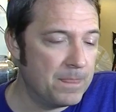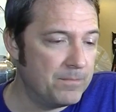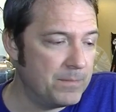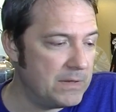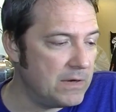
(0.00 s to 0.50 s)

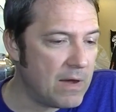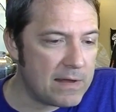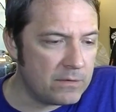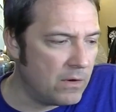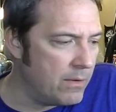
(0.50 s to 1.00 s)
But, I
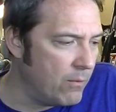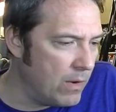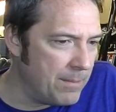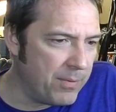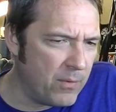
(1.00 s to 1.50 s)
don't know at
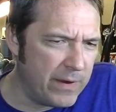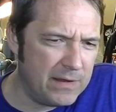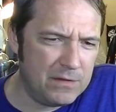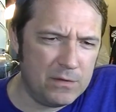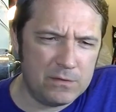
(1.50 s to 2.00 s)
what
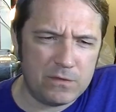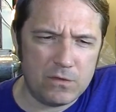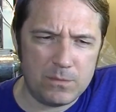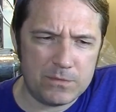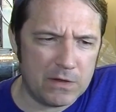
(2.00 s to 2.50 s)
point
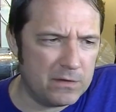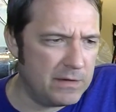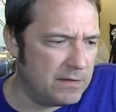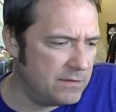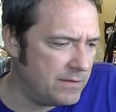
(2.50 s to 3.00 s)
YouTube turned
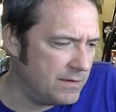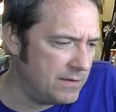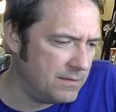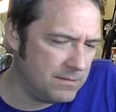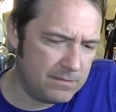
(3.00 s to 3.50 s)

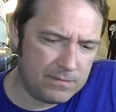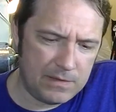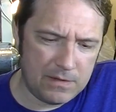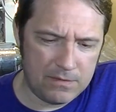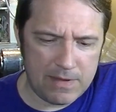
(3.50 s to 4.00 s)
into,
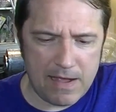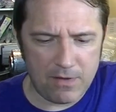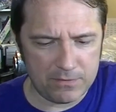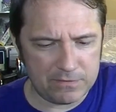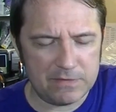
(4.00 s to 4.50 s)

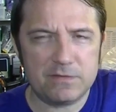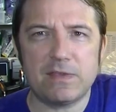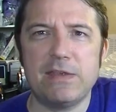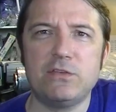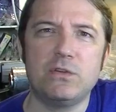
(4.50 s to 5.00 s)
how
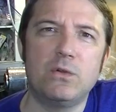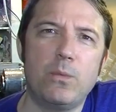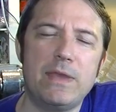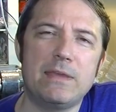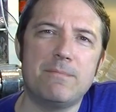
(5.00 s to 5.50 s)
sensational
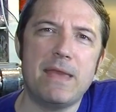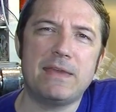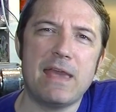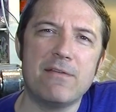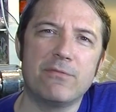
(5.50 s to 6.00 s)
we can make
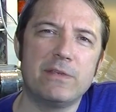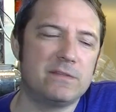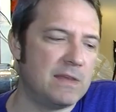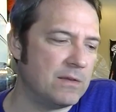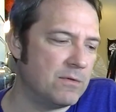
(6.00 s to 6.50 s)
every
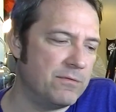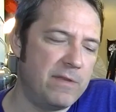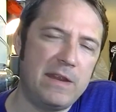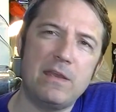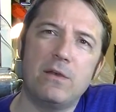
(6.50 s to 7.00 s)
single
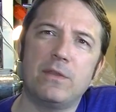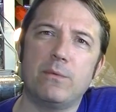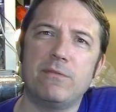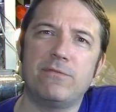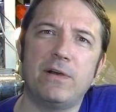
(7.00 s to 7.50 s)
video that
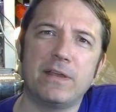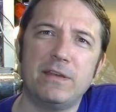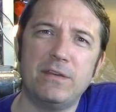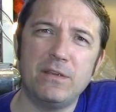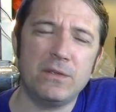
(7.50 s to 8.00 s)
we
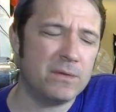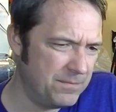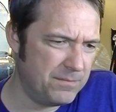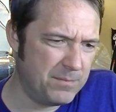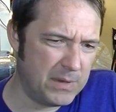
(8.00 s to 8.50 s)
fucking do.
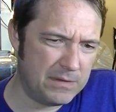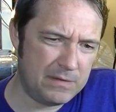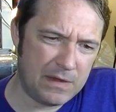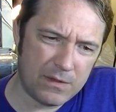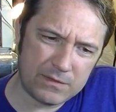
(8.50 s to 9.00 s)
But,
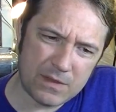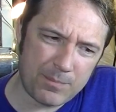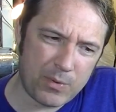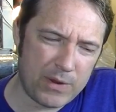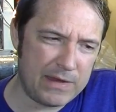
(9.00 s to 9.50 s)
at some
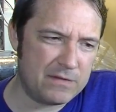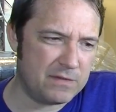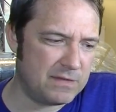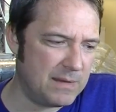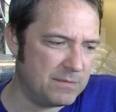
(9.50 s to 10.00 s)
point it
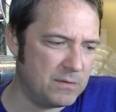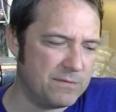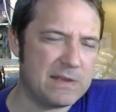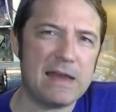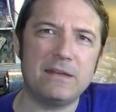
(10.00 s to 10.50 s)
just seems to
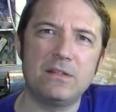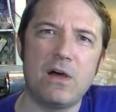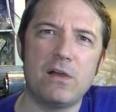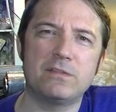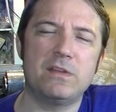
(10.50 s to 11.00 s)
have gotten
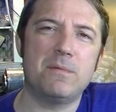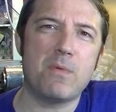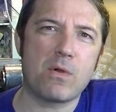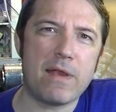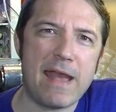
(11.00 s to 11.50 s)
lost in a
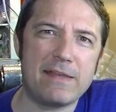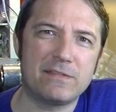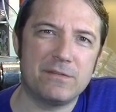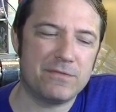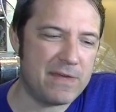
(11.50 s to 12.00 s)
morass
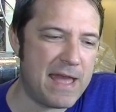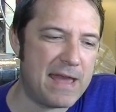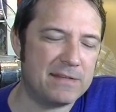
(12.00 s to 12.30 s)
of that.